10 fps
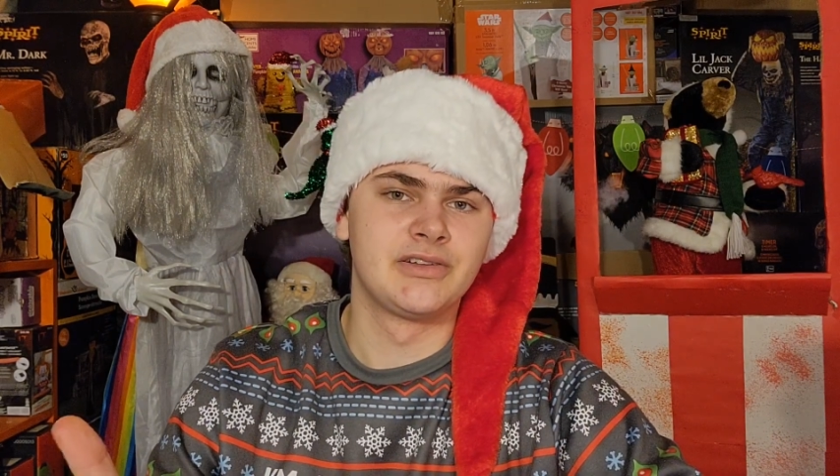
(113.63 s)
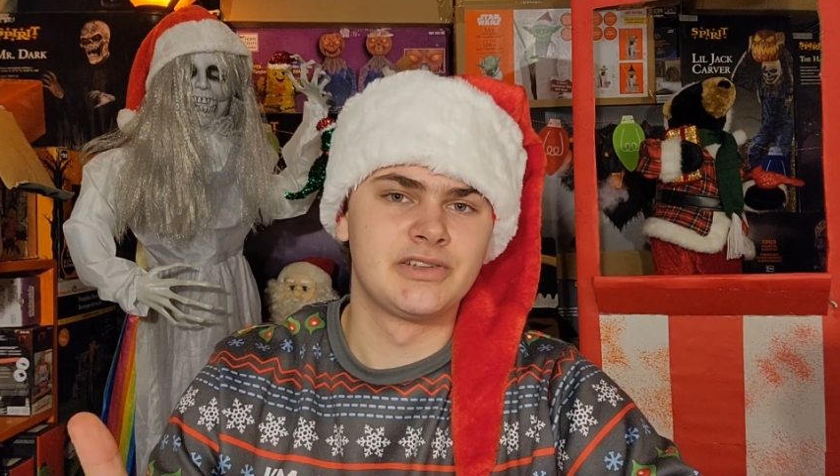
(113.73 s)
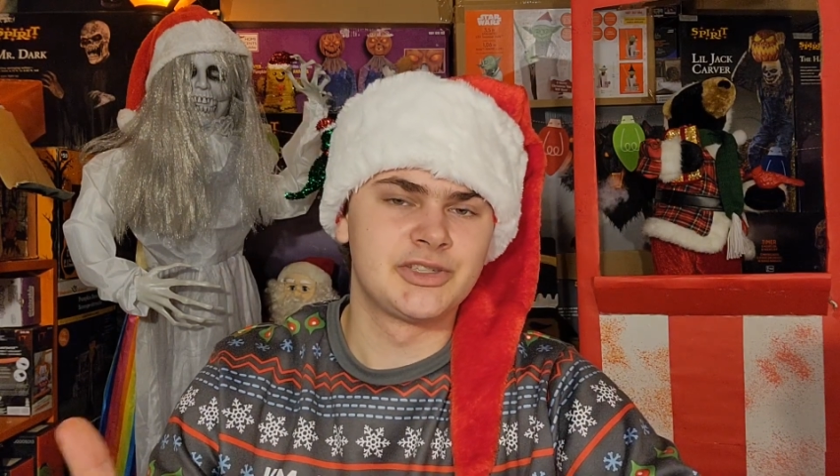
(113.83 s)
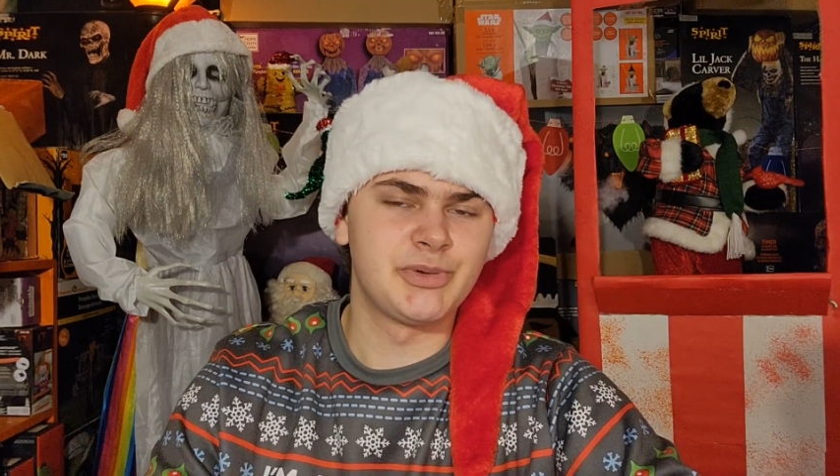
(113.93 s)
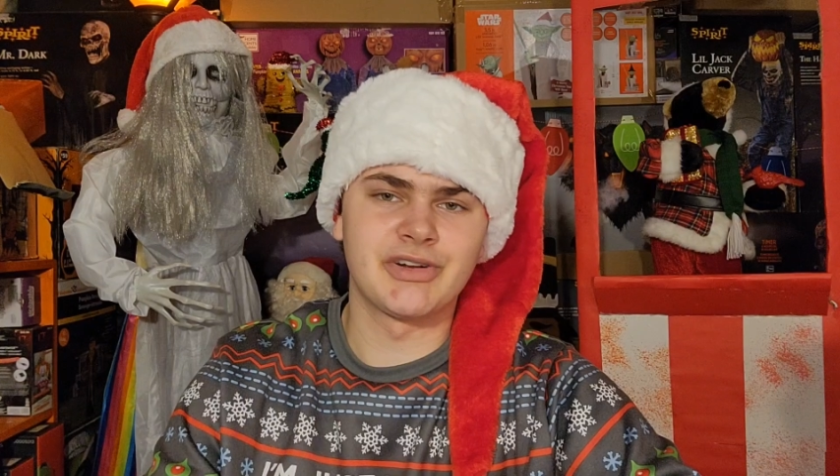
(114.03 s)

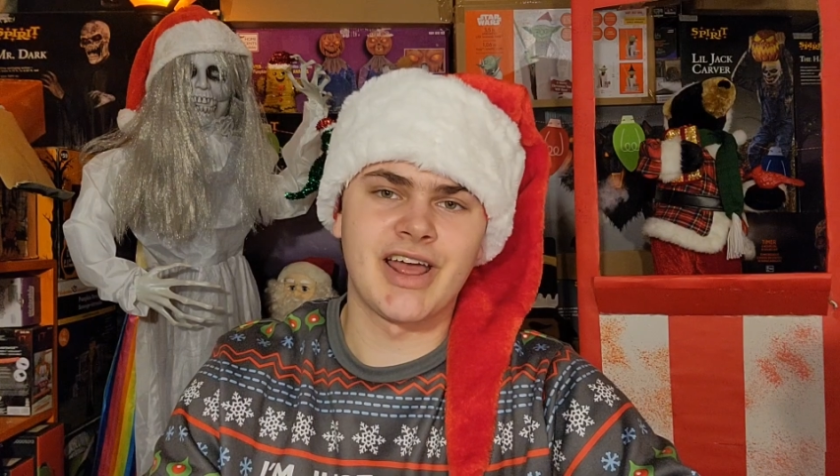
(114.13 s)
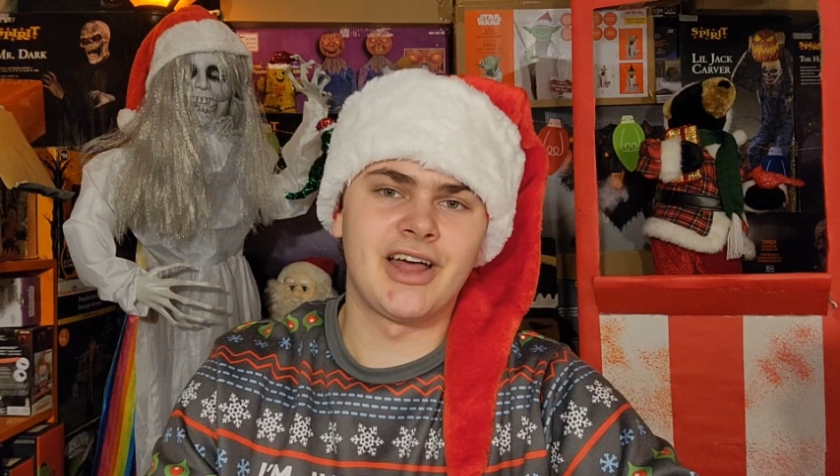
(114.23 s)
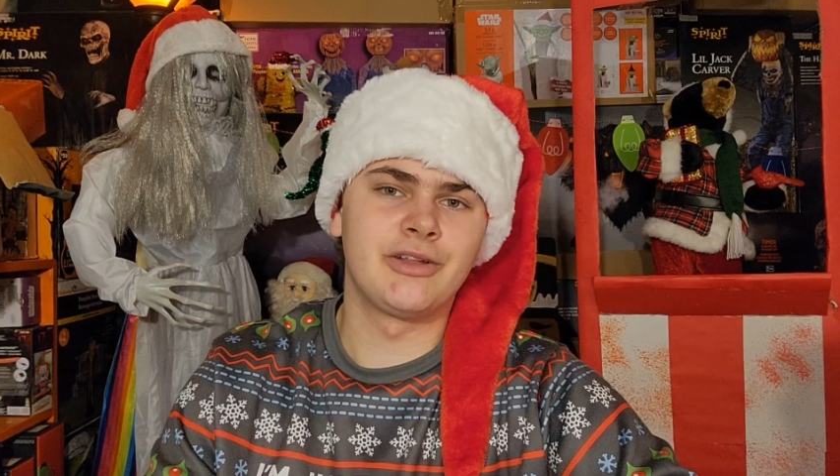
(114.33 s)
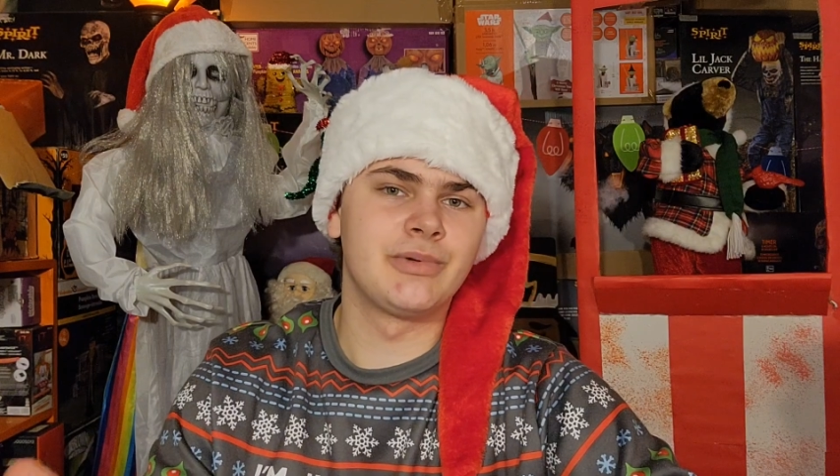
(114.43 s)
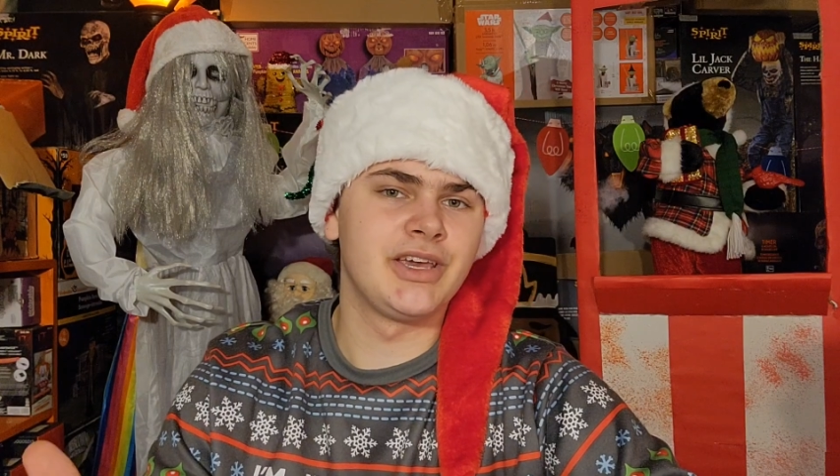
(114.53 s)
Spirit
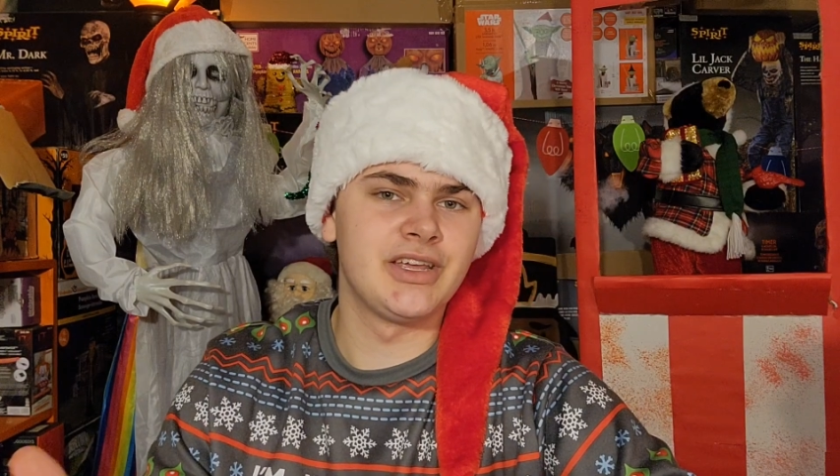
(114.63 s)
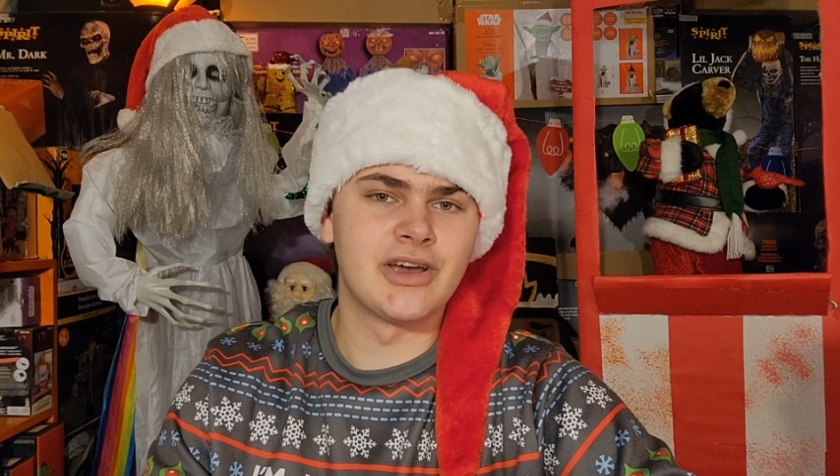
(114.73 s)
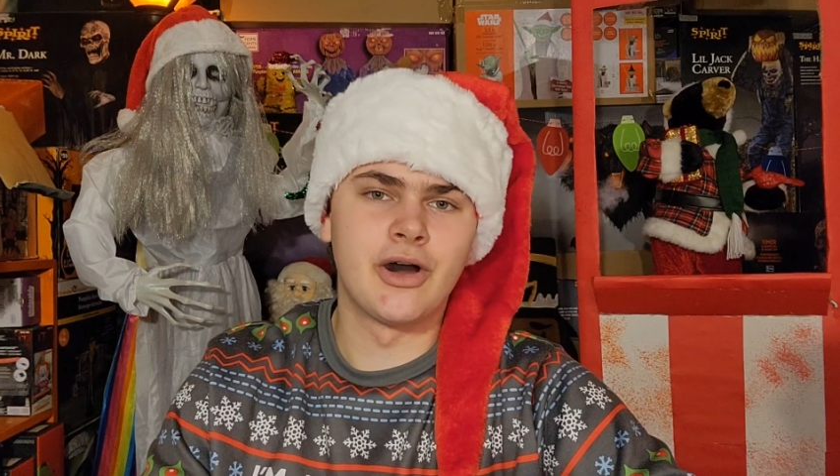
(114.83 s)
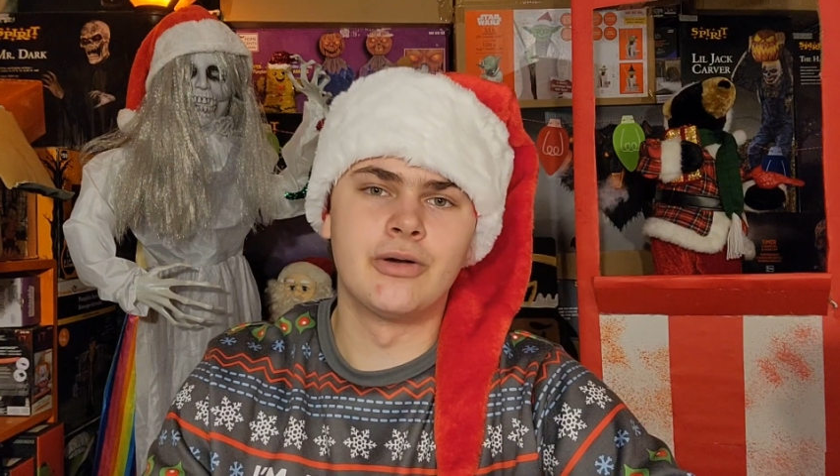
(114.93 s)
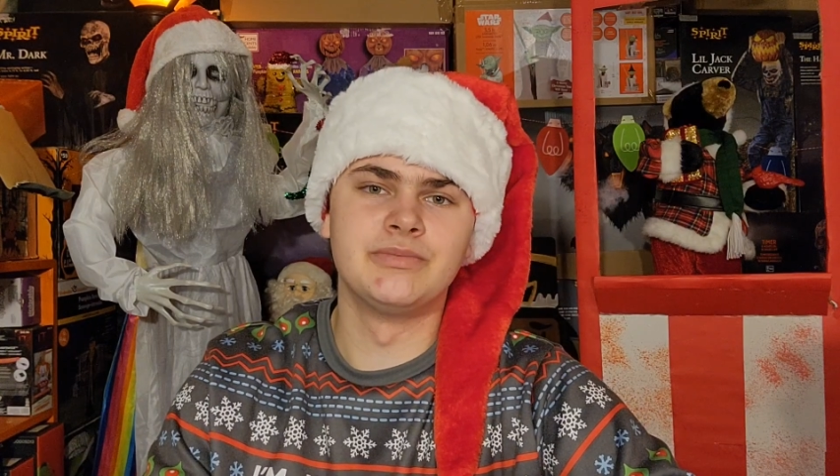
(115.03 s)
Halloween,
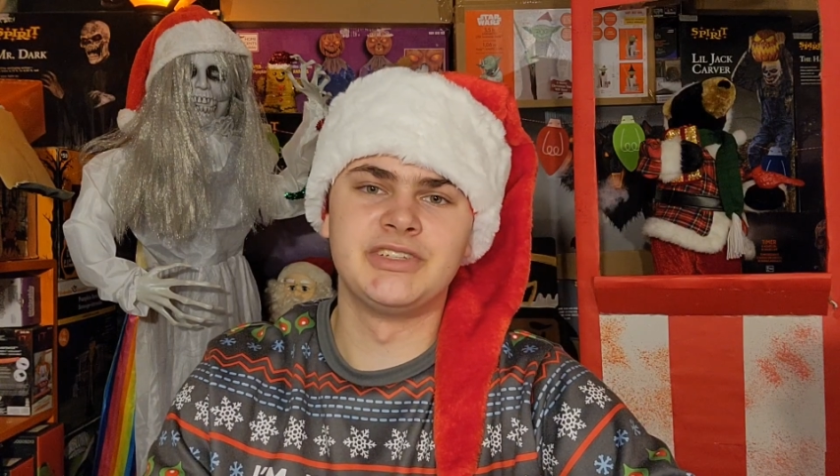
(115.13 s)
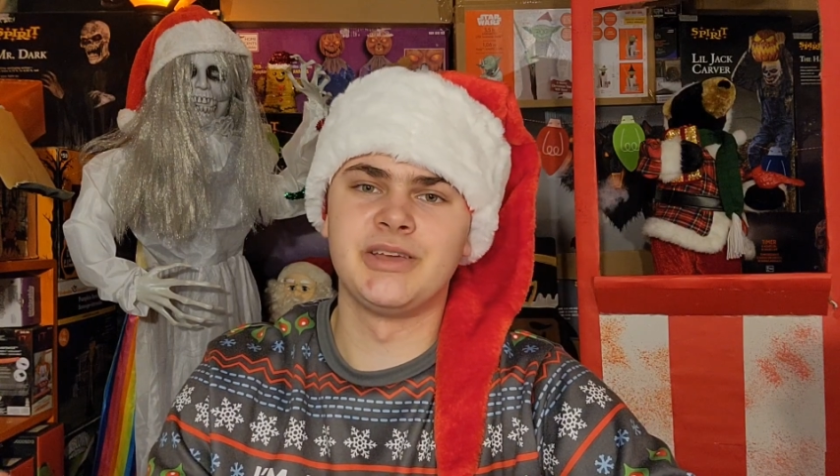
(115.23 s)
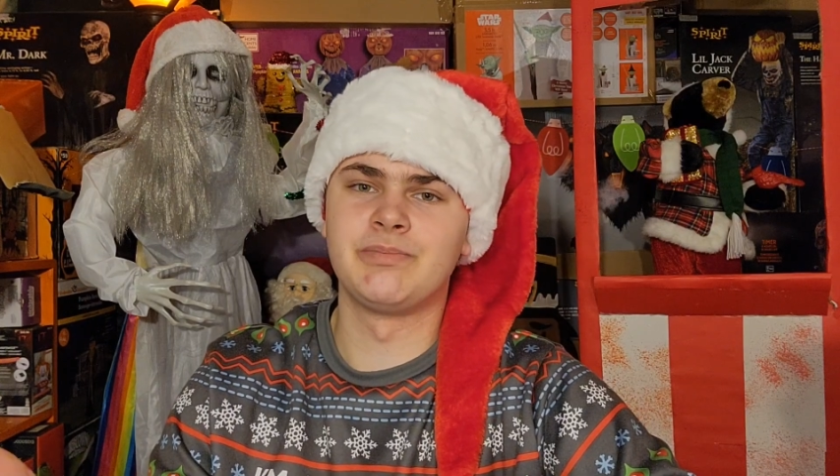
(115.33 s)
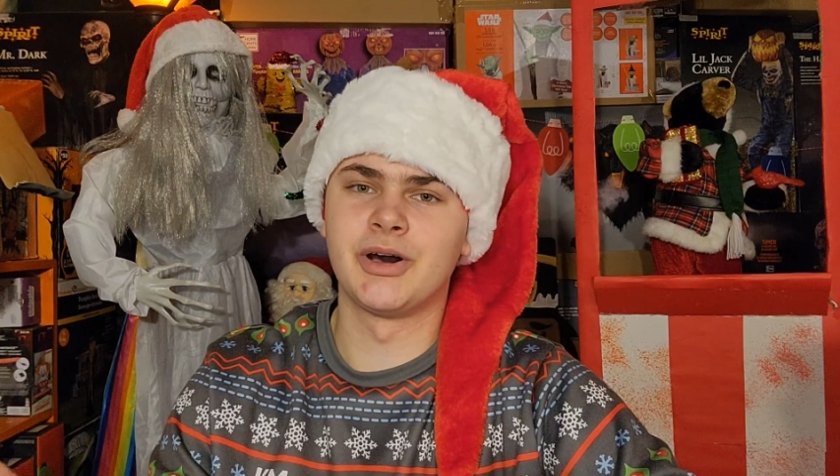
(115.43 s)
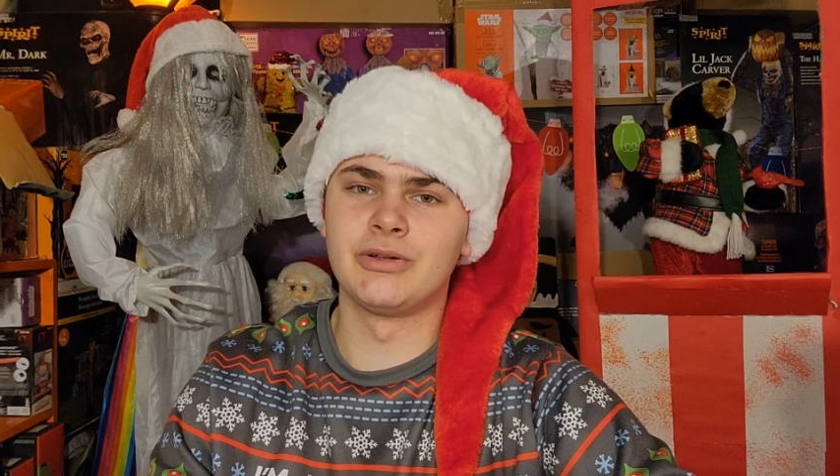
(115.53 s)
Home
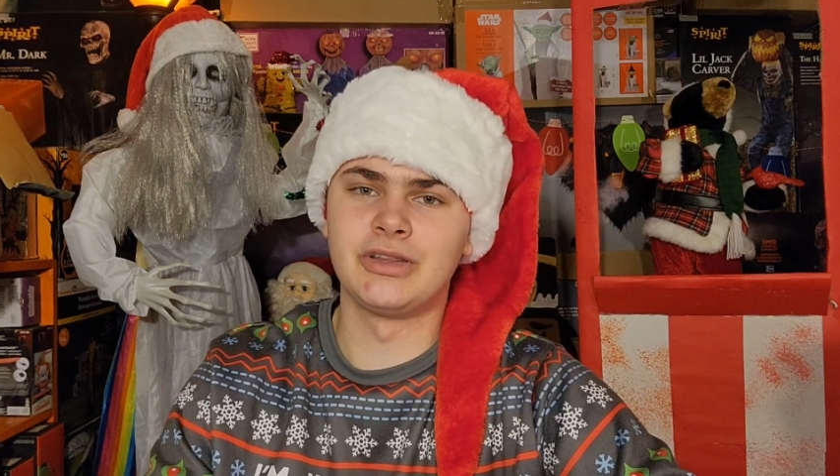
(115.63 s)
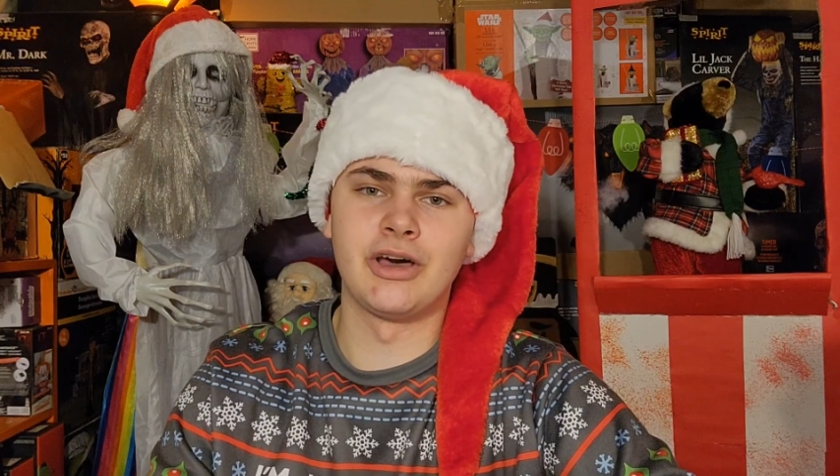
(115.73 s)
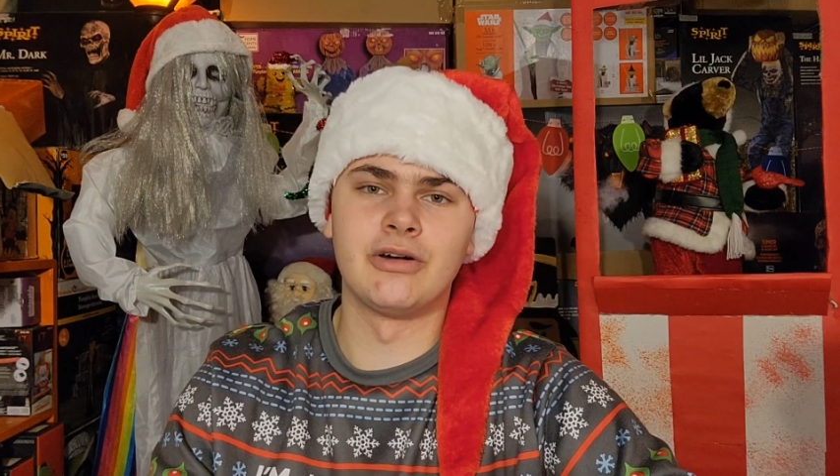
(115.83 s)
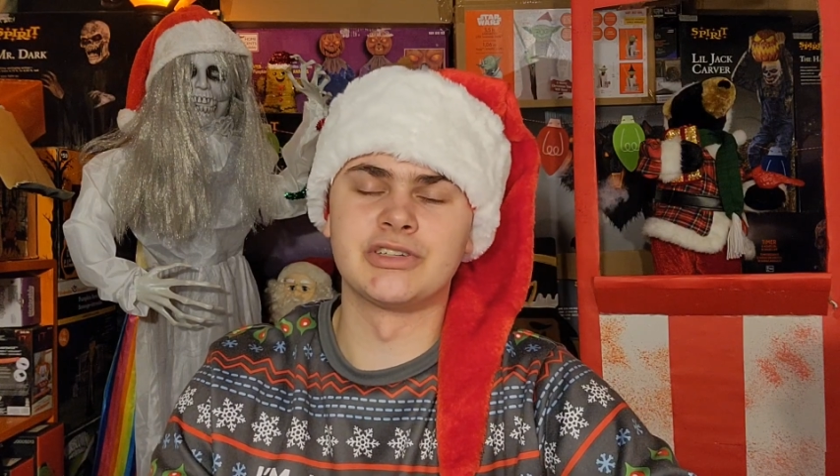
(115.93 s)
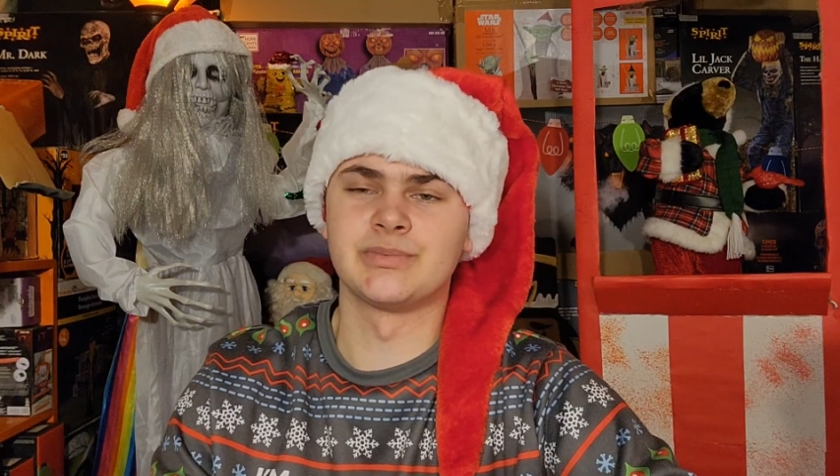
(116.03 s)
Depot,
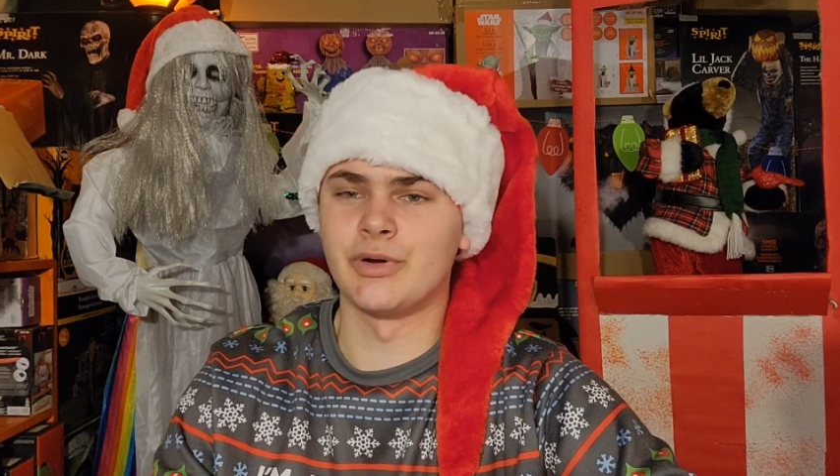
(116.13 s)
Lowe's,